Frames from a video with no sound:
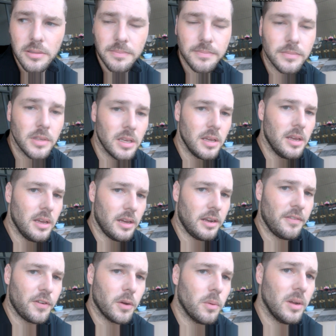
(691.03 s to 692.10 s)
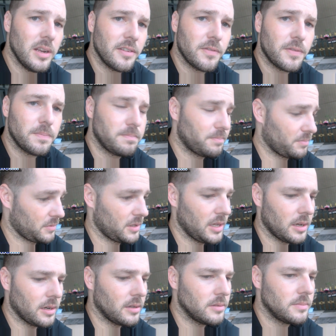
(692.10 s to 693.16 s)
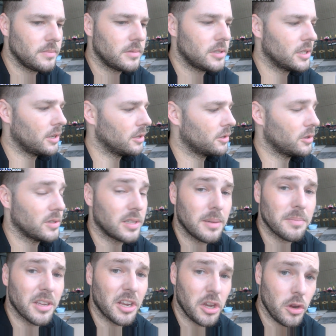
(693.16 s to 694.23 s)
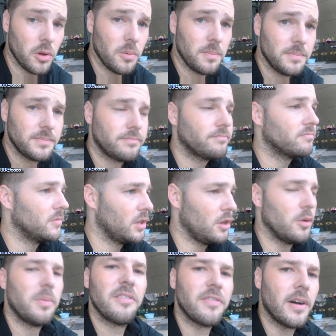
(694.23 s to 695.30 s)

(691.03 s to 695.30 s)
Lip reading: And if you're willing, you know, to go through something new, you'll be